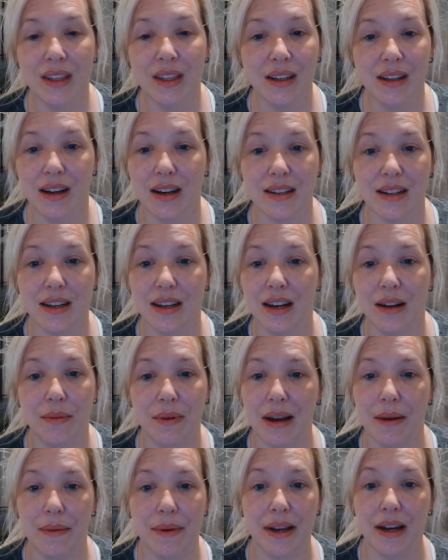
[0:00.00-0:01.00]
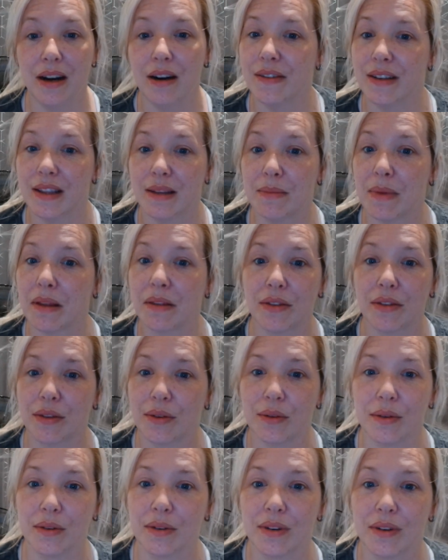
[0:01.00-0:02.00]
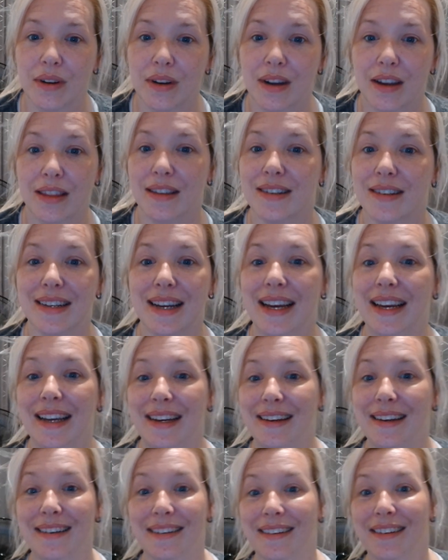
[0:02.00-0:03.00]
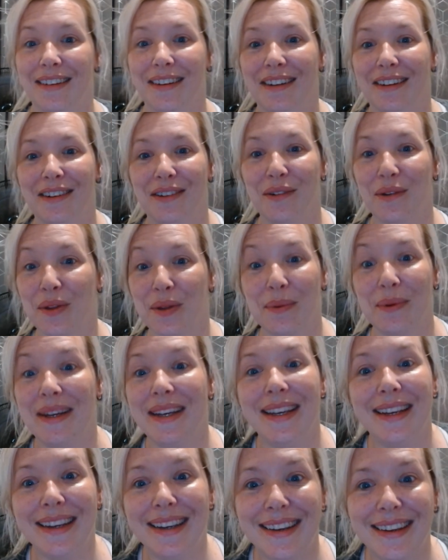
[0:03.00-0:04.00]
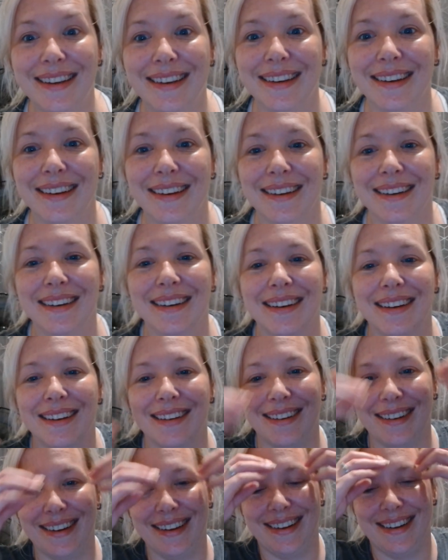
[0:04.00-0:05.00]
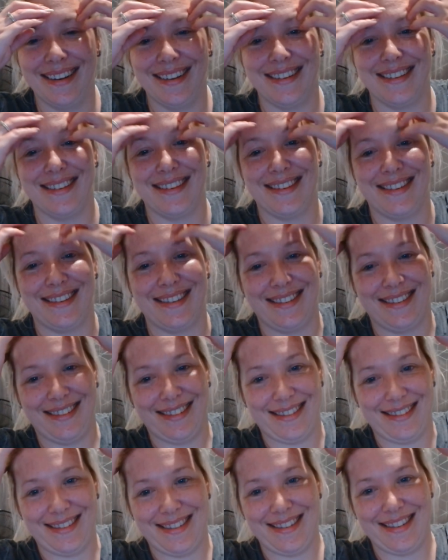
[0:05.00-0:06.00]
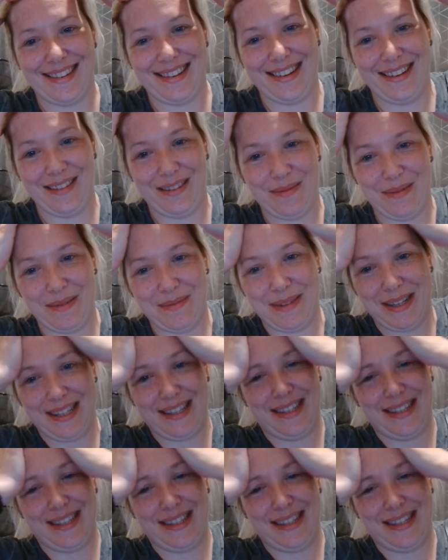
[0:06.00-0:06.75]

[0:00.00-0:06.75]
don't know where we are in the month or the day or the week. Like, it's a little bit messed